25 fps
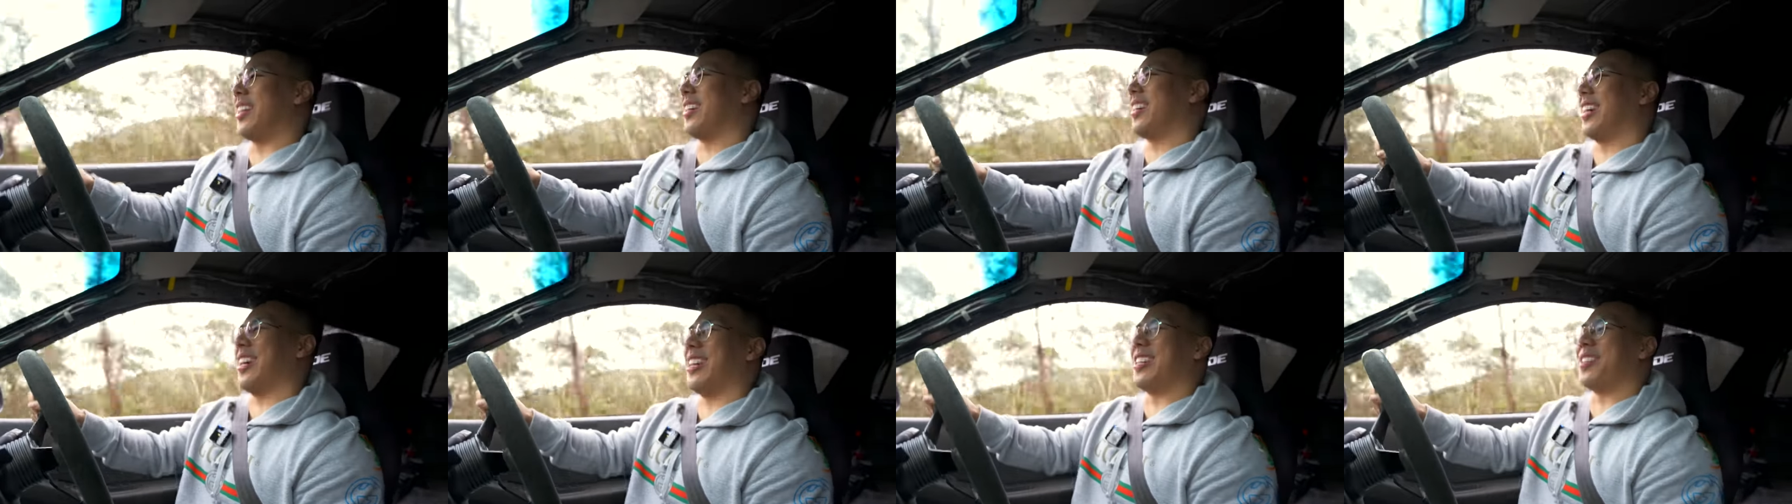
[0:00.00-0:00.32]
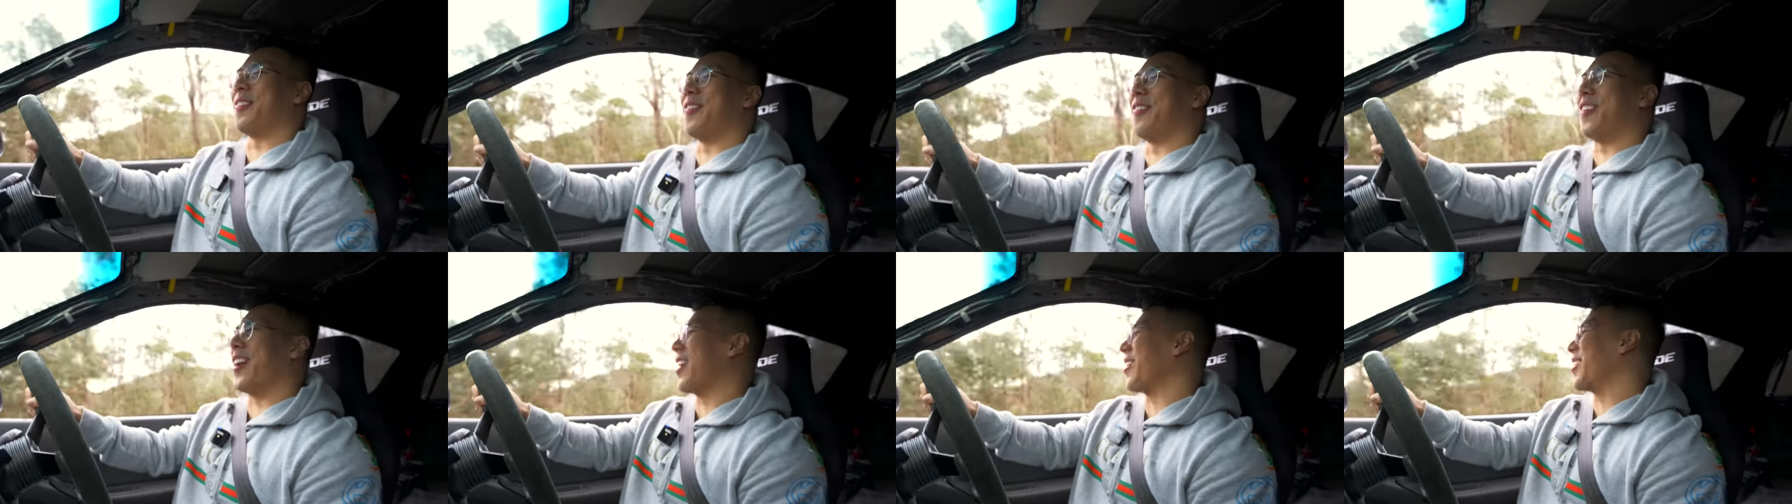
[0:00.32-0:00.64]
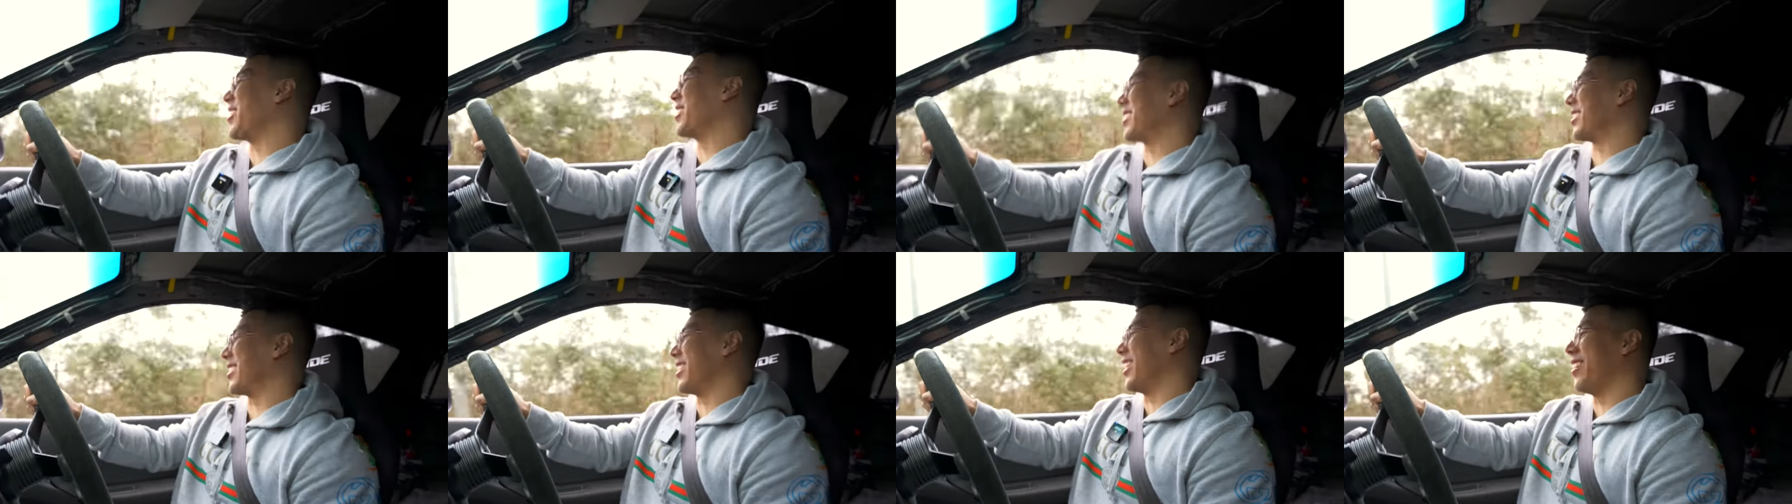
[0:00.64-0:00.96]
It's very
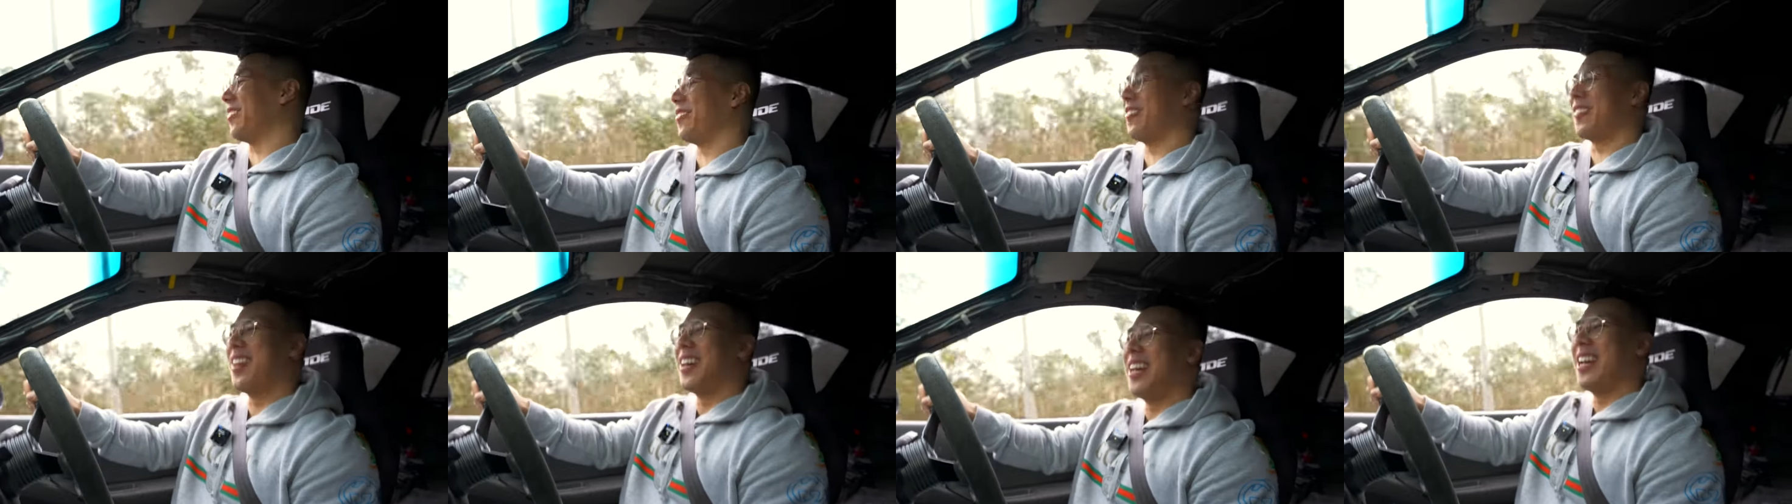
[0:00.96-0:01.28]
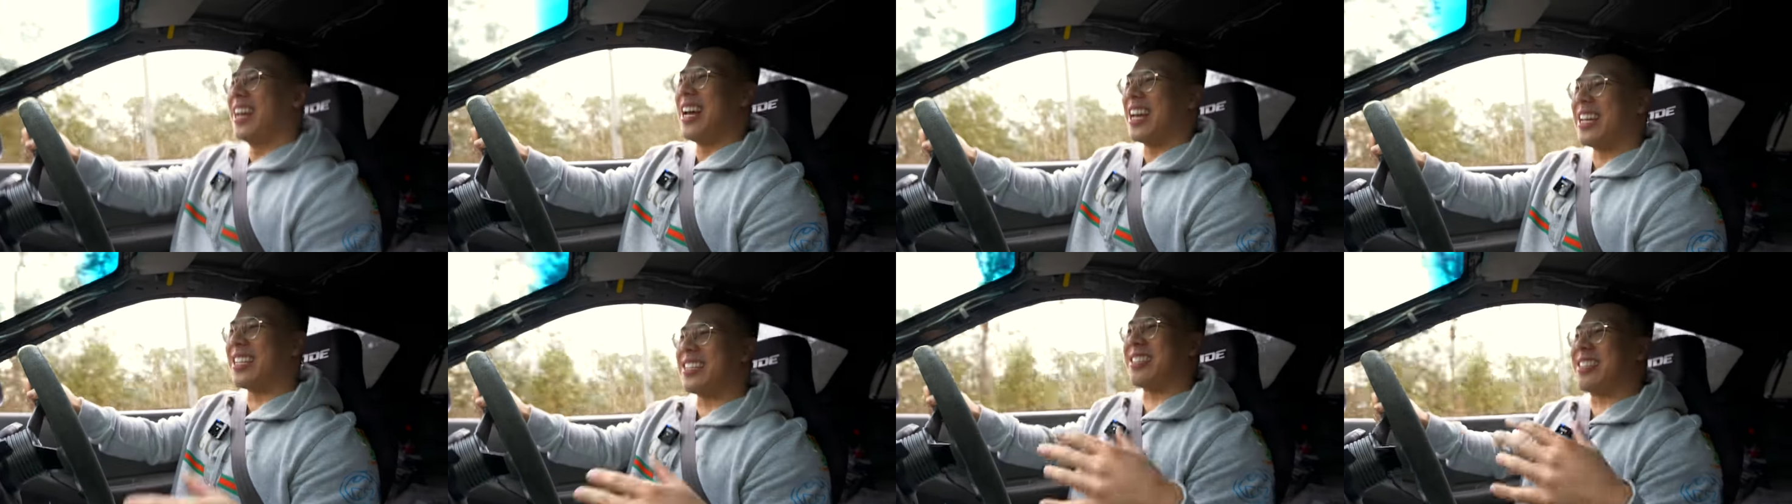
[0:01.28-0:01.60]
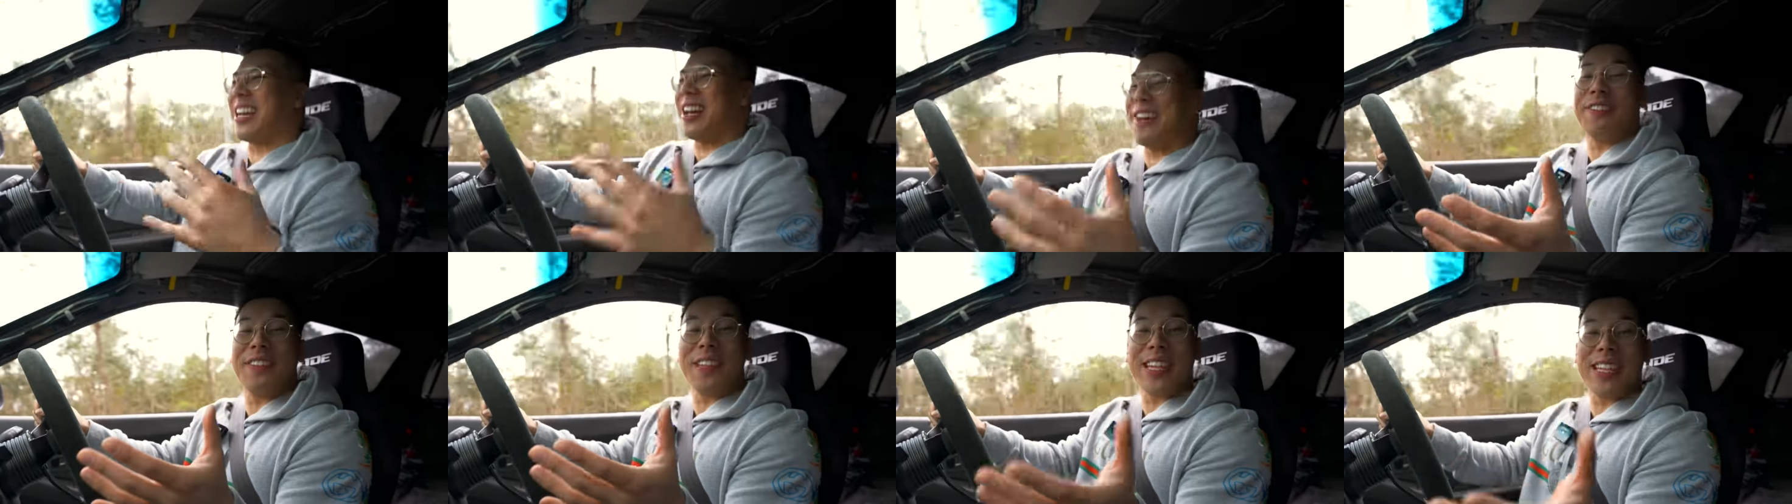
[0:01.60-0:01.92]
stiff. It's
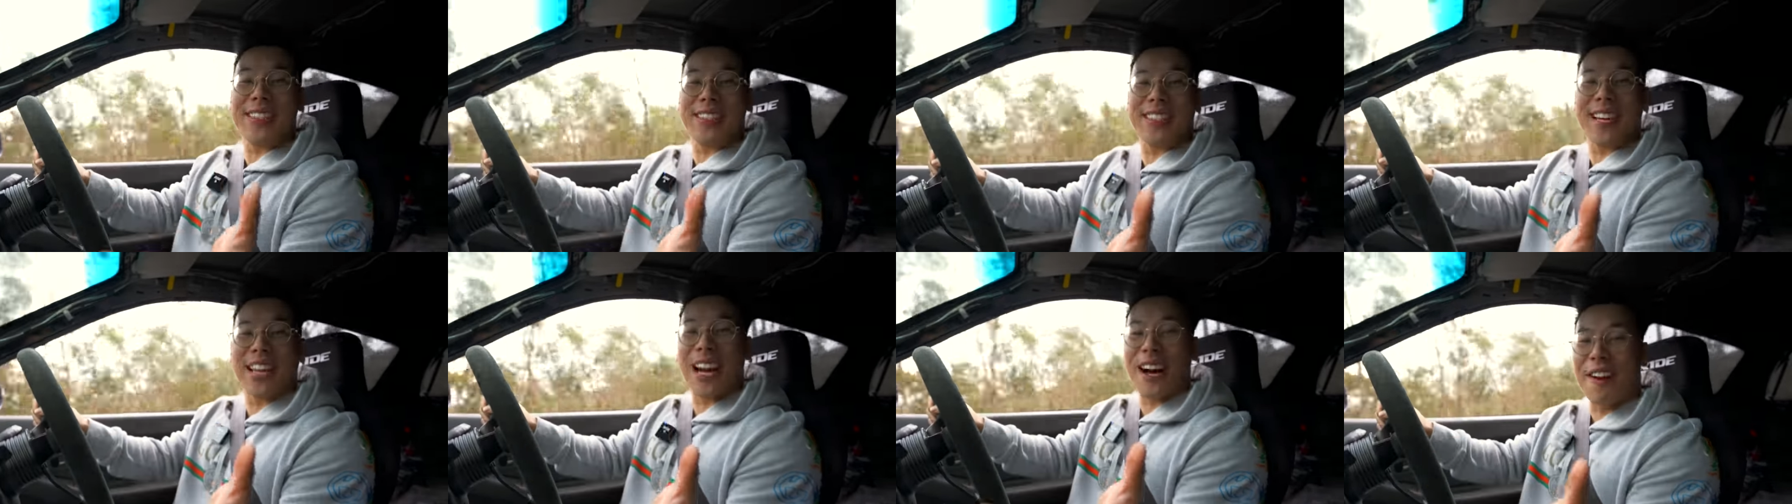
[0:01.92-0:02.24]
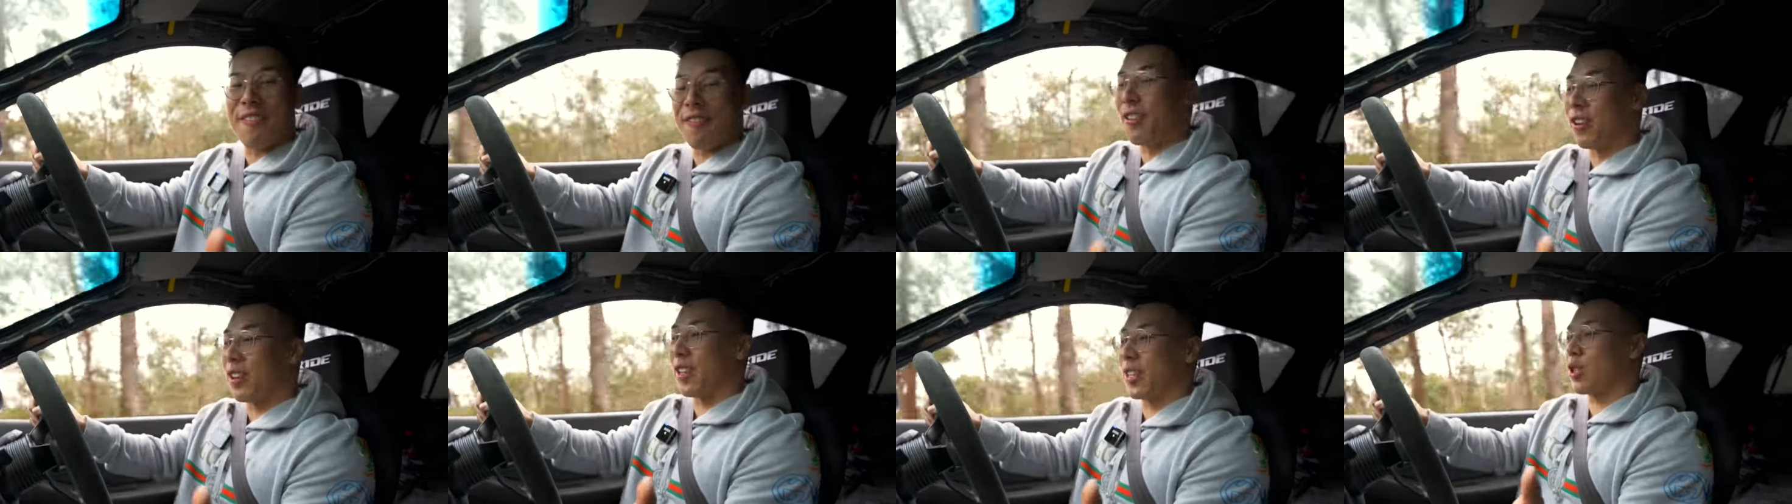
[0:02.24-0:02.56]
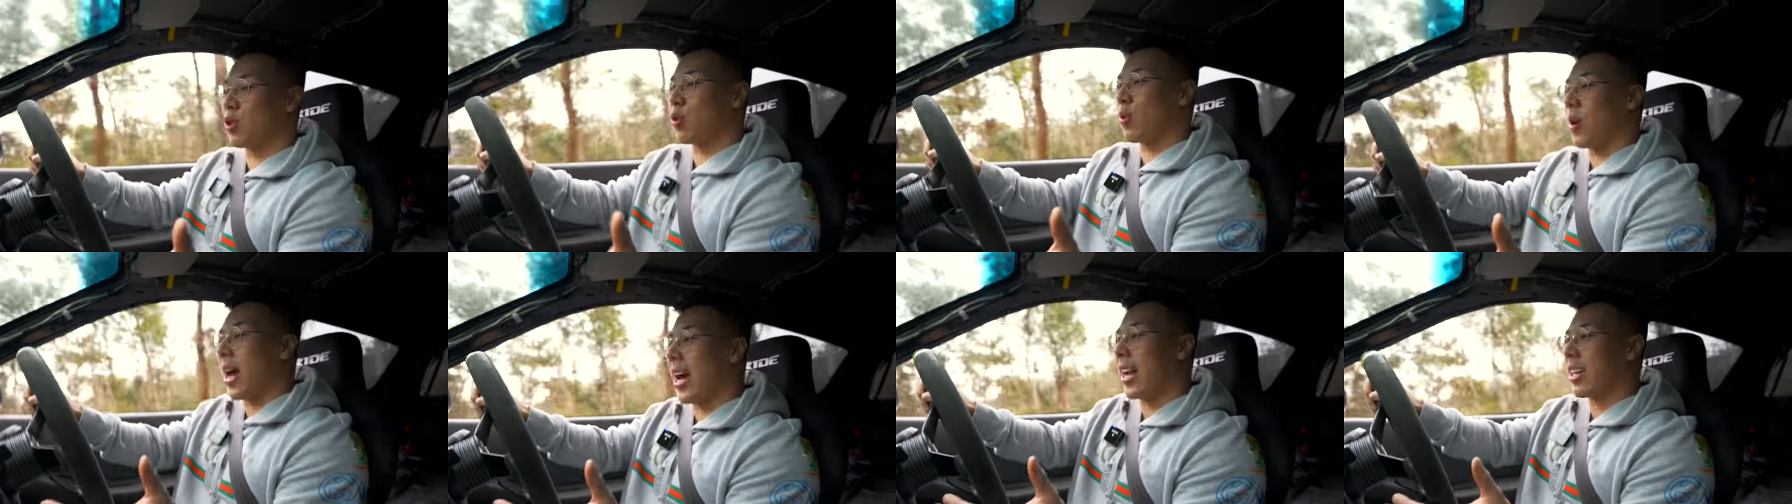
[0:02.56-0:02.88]
definitely set out for the
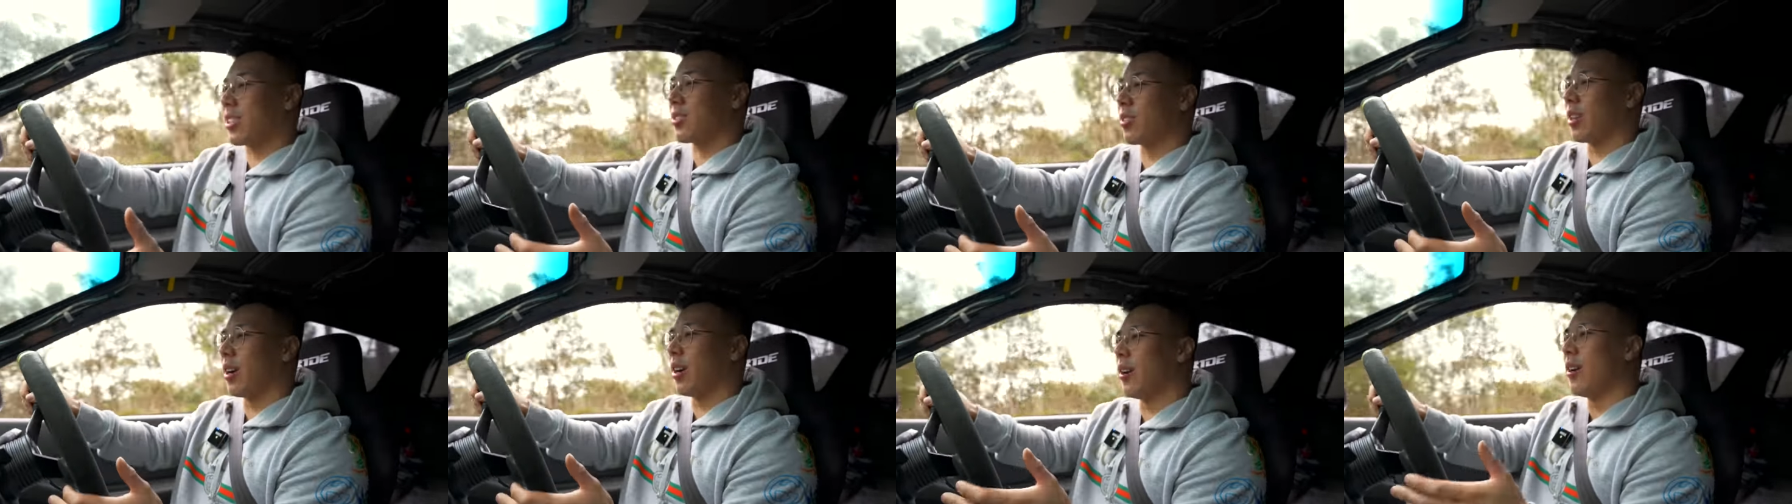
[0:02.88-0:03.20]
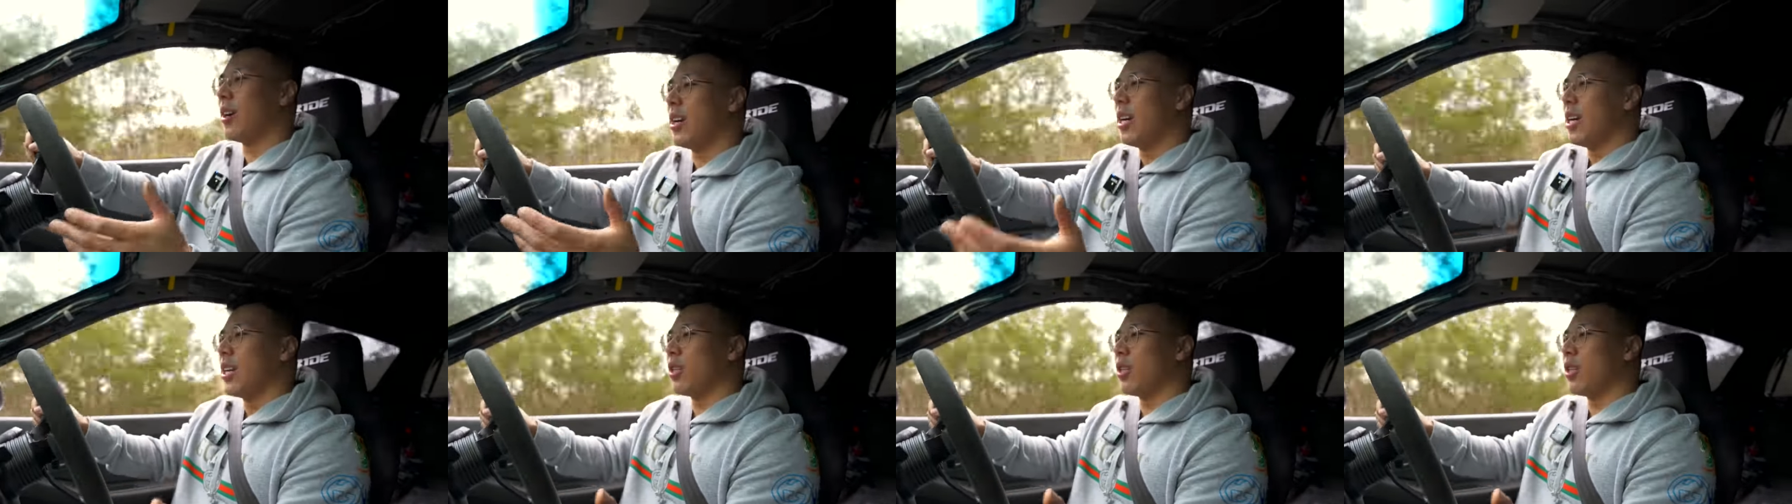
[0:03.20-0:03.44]
track, so